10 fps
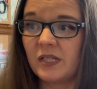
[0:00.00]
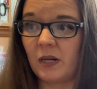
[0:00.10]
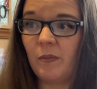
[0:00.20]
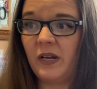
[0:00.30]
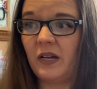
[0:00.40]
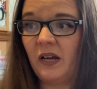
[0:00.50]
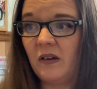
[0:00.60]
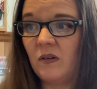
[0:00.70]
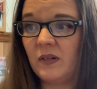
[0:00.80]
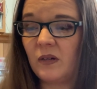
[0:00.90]
they're being
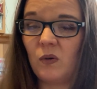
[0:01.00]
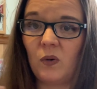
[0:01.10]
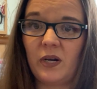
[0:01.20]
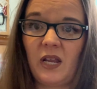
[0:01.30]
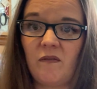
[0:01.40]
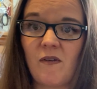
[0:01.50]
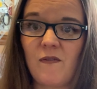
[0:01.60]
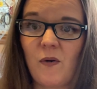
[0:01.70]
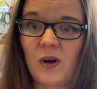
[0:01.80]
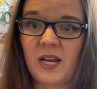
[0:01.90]
held in quarantine for
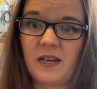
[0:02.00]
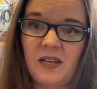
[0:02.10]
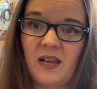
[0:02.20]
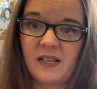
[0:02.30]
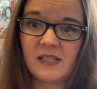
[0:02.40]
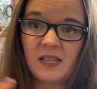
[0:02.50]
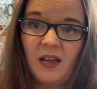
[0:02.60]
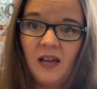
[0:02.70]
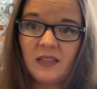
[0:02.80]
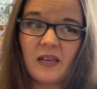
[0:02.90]
14 days,
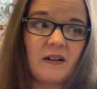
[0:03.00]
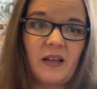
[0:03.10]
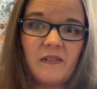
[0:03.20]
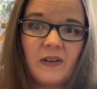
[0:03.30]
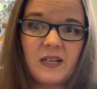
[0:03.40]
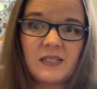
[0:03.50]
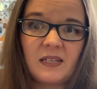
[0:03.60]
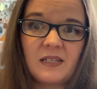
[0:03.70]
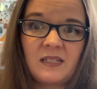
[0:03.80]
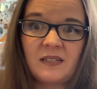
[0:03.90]
they don't have
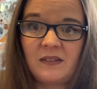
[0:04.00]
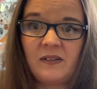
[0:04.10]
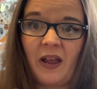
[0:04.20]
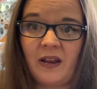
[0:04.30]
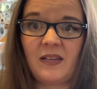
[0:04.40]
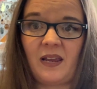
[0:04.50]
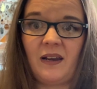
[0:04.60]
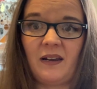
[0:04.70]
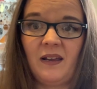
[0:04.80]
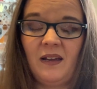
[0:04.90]
access to canteen.